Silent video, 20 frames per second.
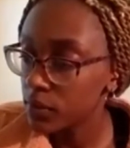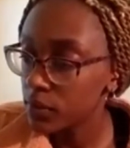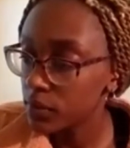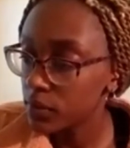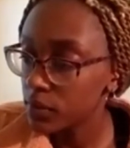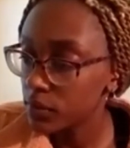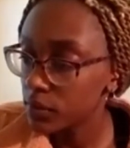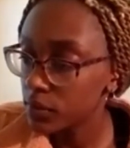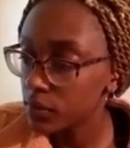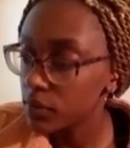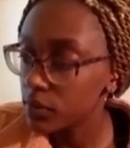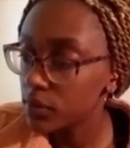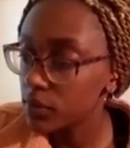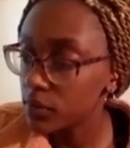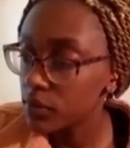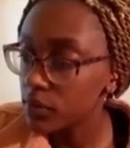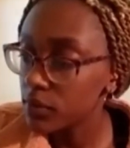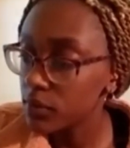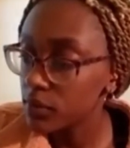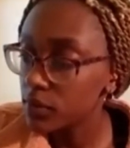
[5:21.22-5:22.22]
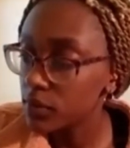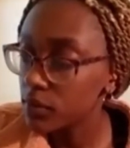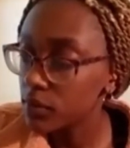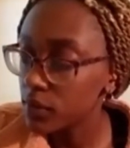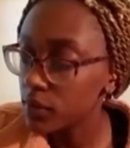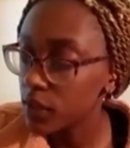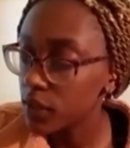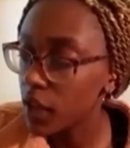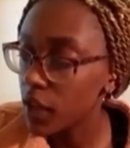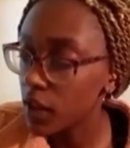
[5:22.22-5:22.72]

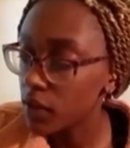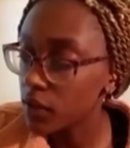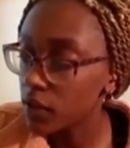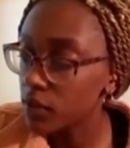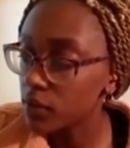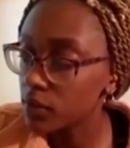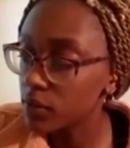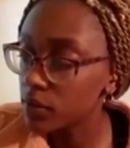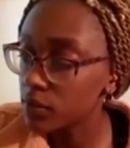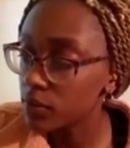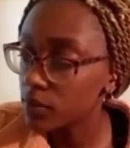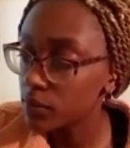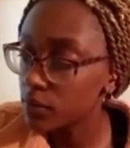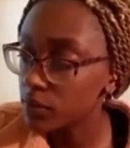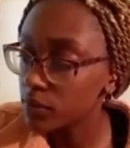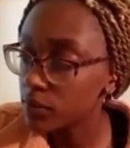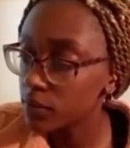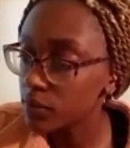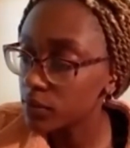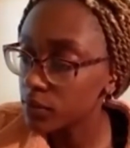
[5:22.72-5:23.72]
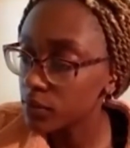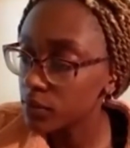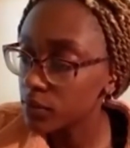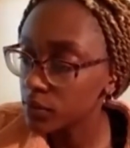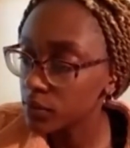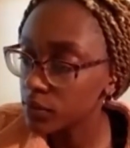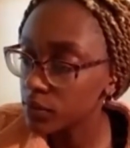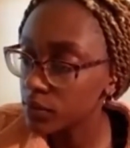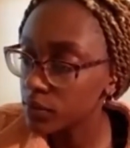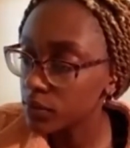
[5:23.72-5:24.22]

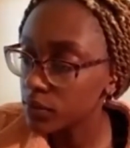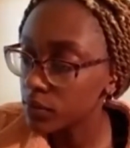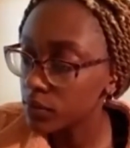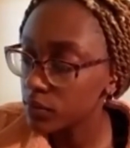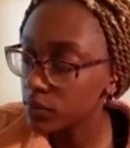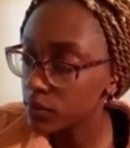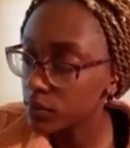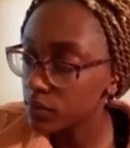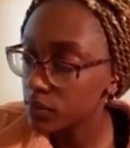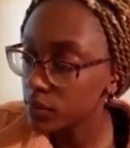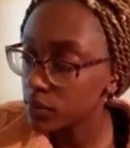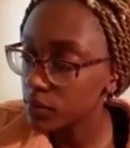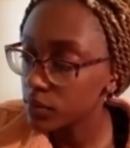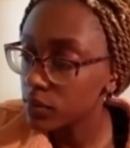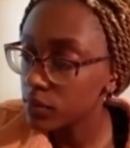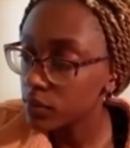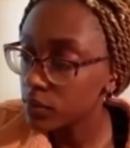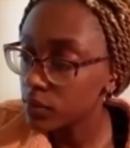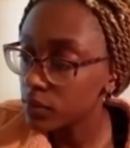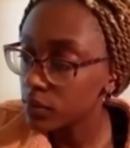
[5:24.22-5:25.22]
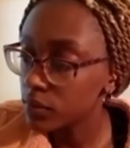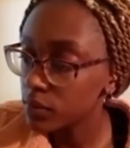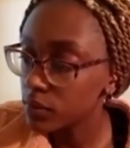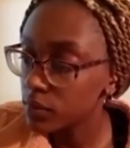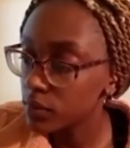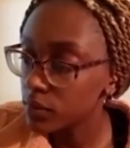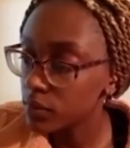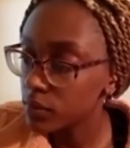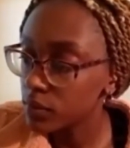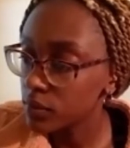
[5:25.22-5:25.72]

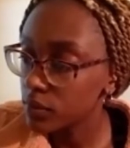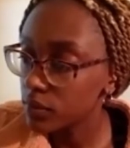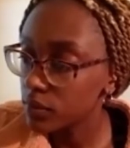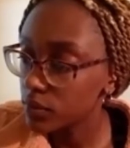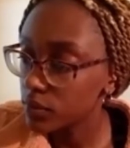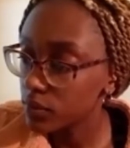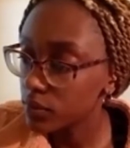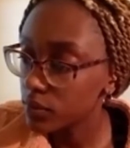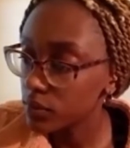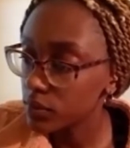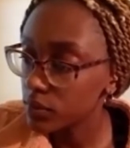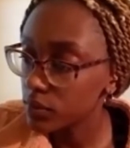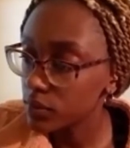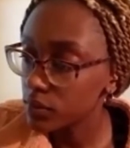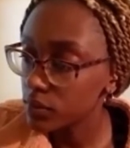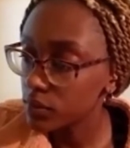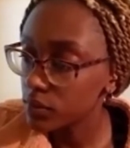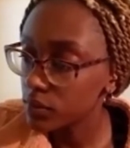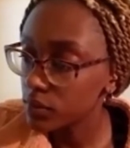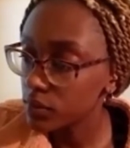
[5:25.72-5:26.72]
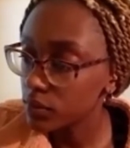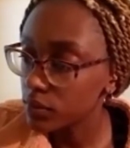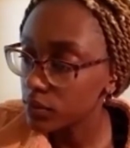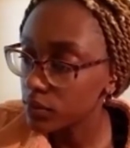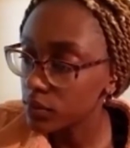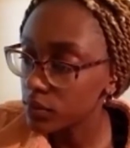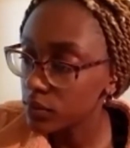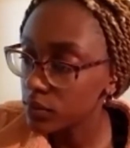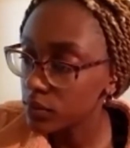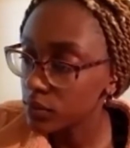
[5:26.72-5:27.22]

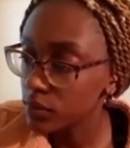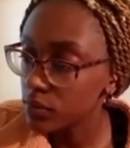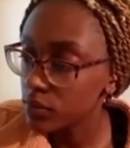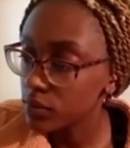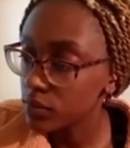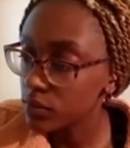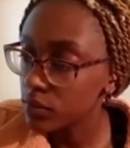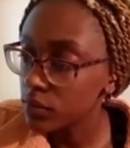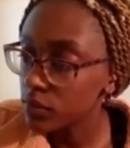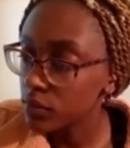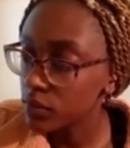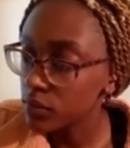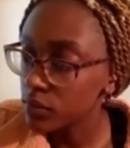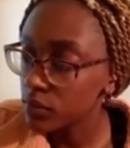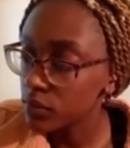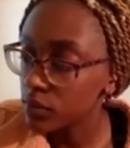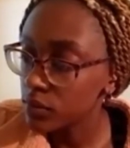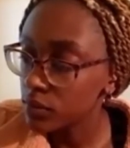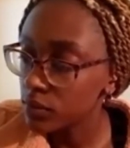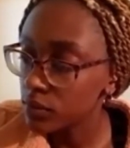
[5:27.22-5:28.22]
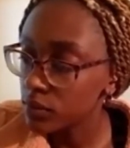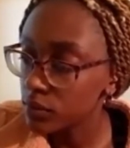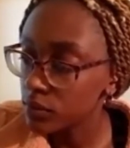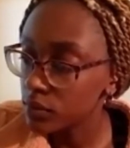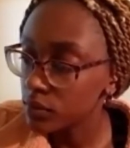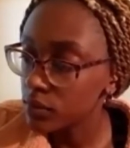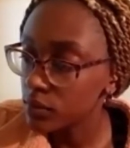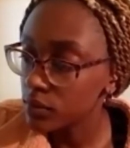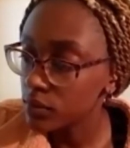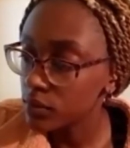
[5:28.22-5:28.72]

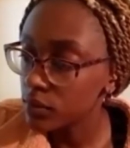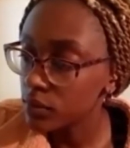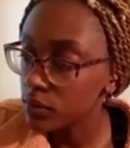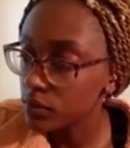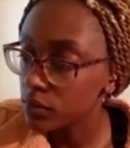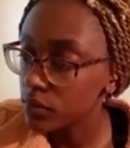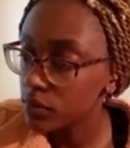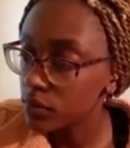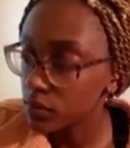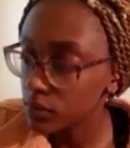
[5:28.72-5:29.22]
No words are spoken by the person on screen.